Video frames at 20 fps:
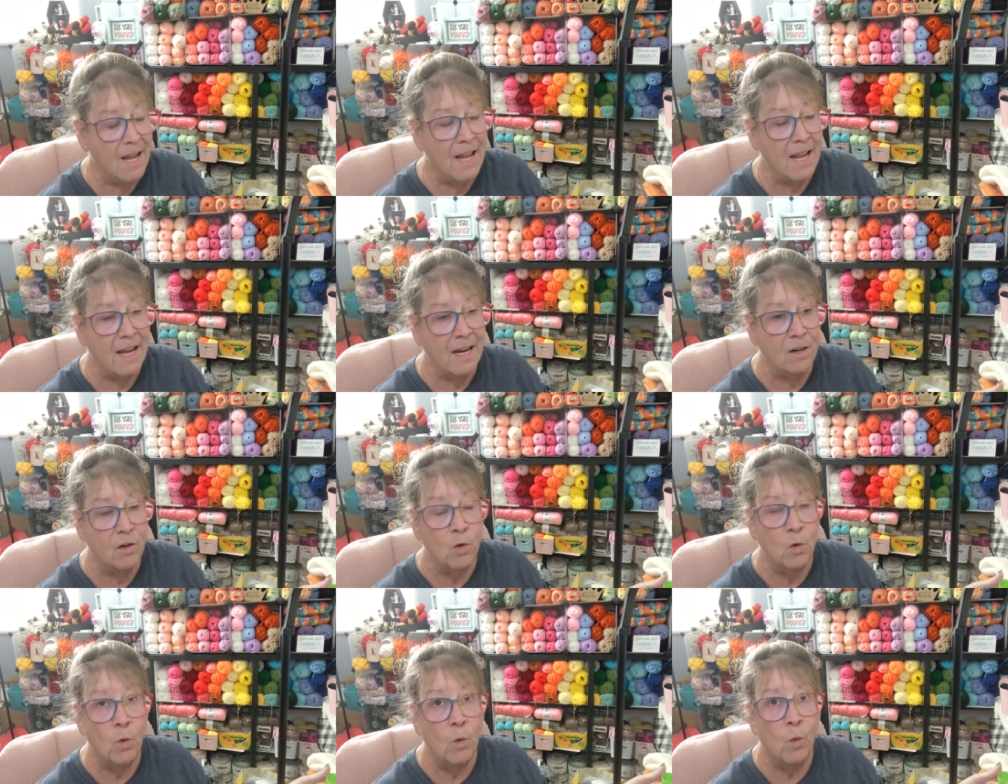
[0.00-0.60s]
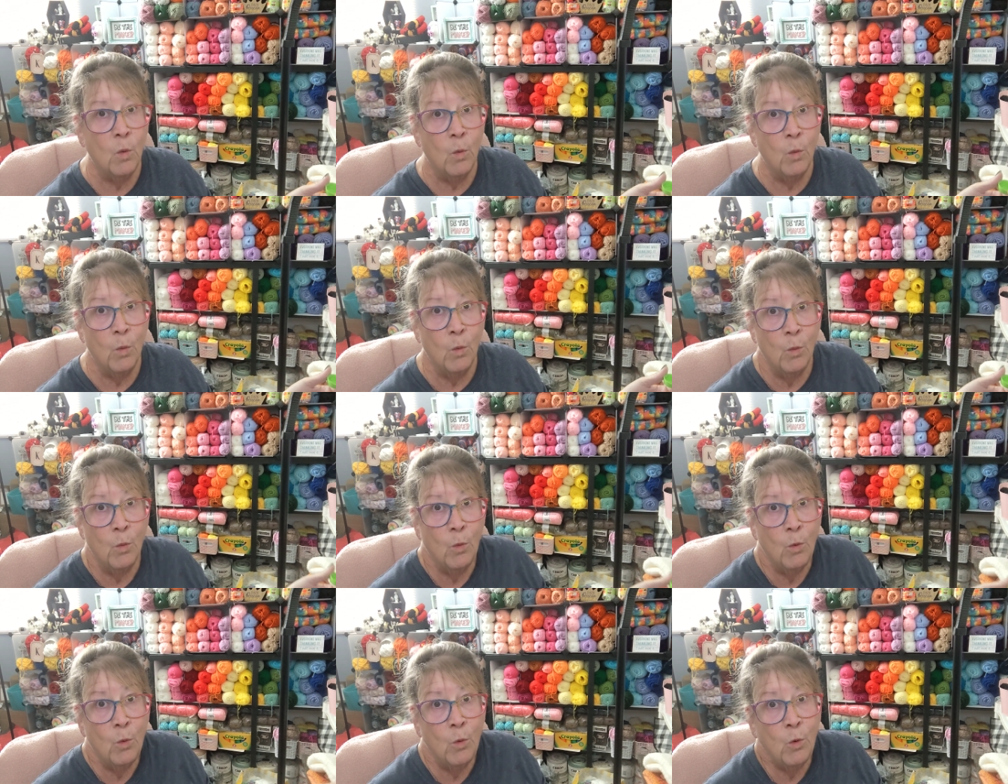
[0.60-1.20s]
And
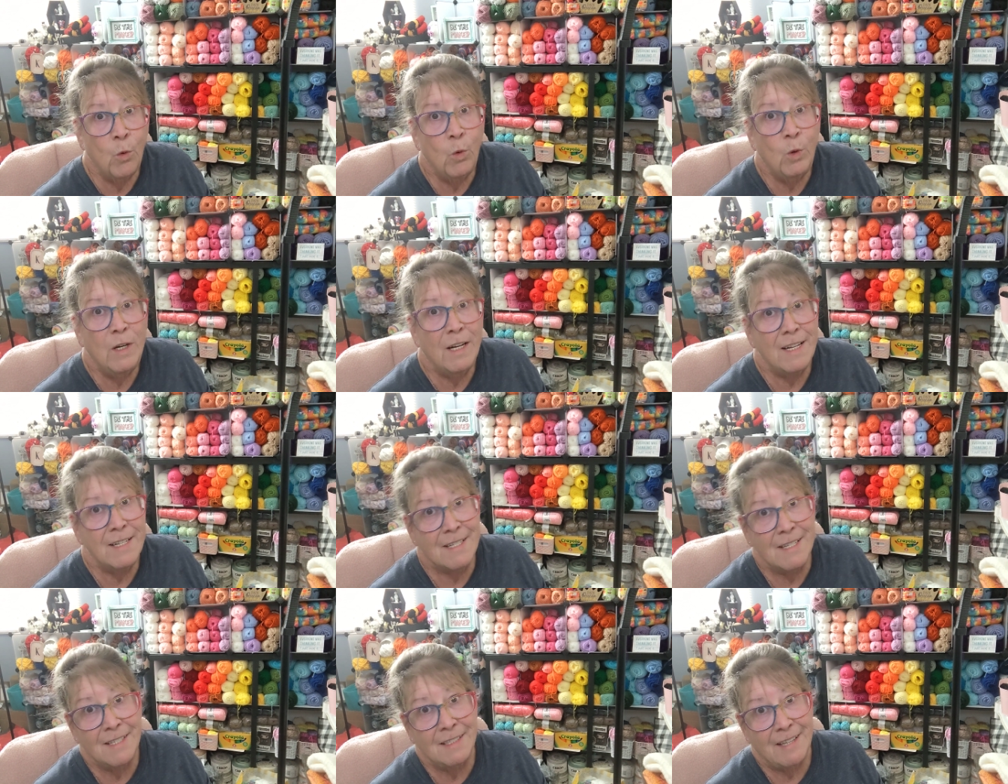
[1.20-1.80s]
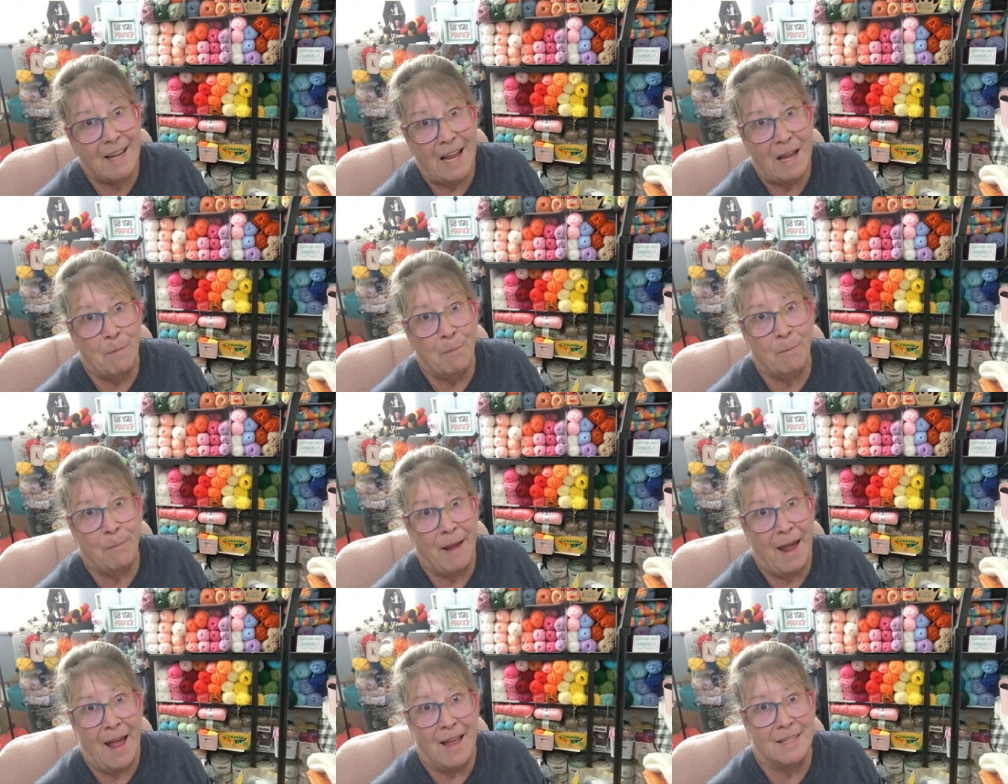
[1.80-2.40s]
who doesn't like
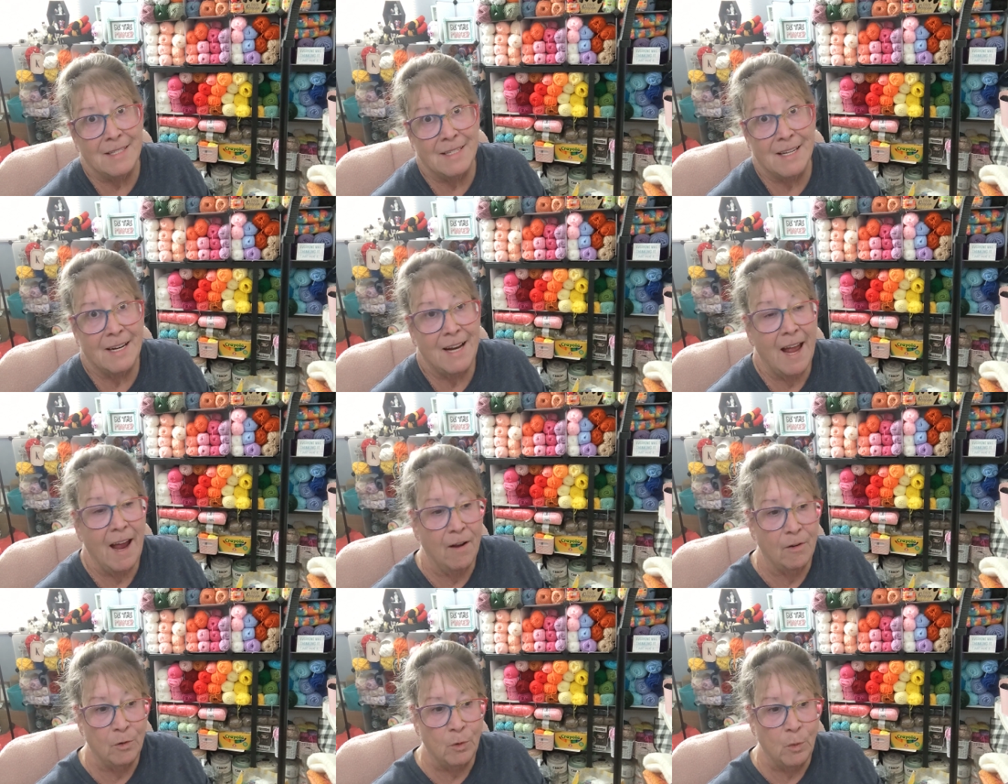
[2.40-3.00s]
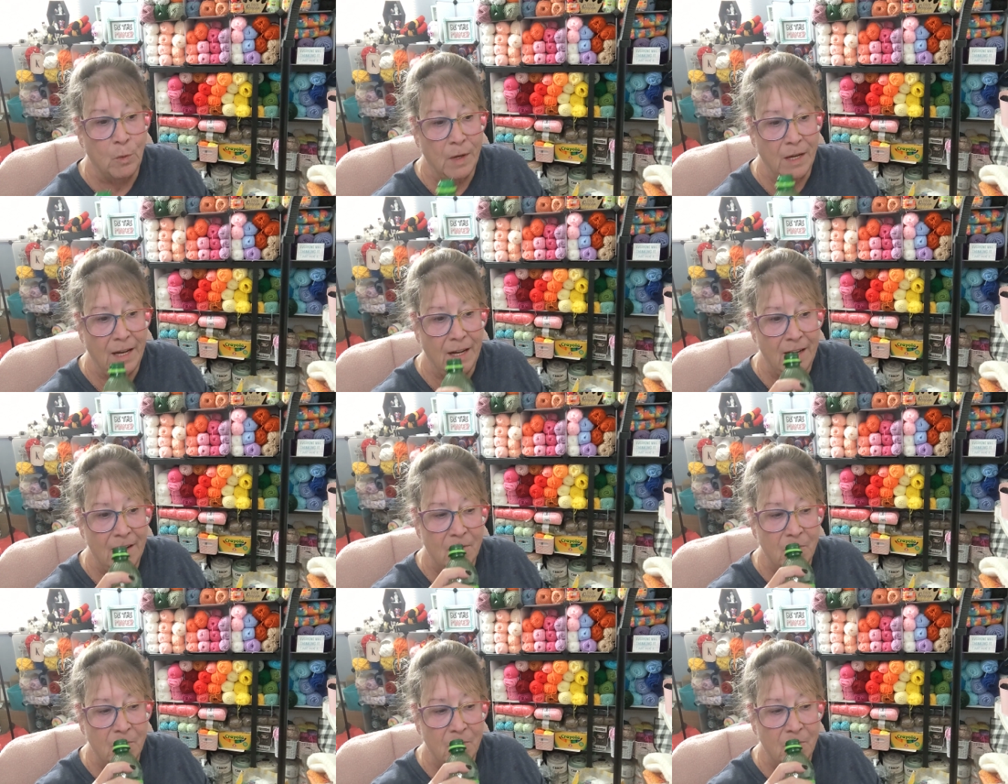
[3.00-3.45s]
bats at Halloween?